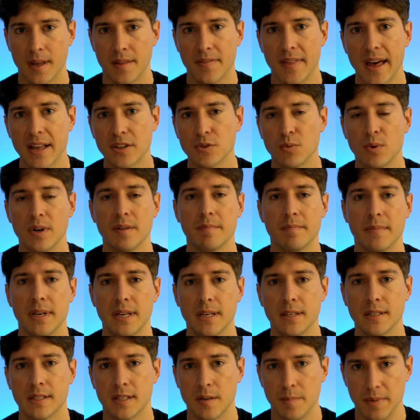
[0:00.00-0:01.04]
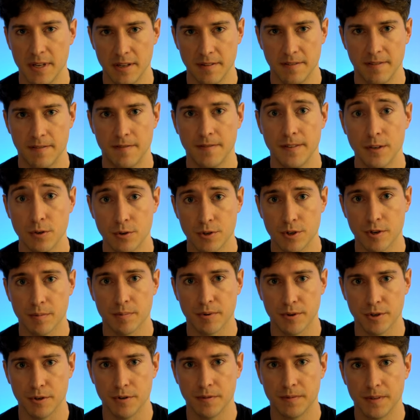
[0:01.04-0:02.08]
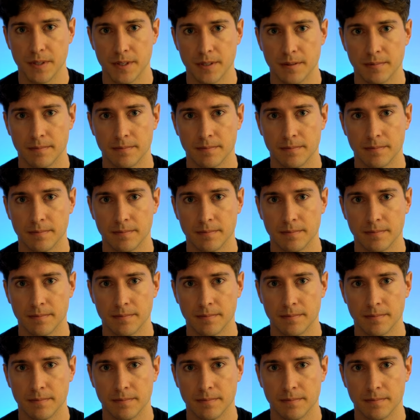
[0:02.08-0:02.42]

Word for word: That's what it means to be future-proofed.